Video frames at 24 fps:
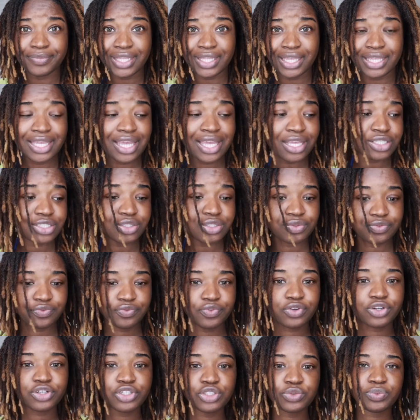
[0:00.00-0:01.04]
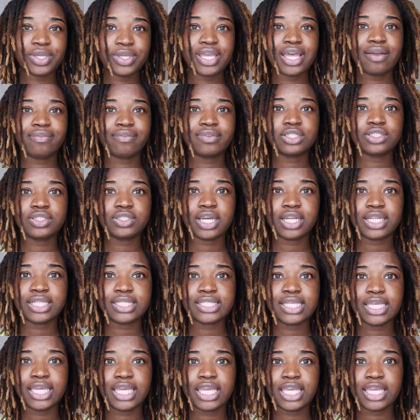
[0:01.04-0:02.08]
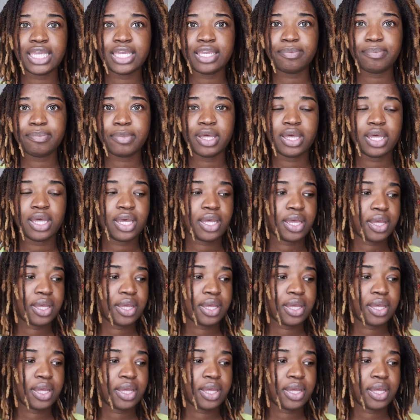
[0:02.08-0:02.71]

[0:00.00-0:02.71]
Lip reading: yeah, so first we have to try to tame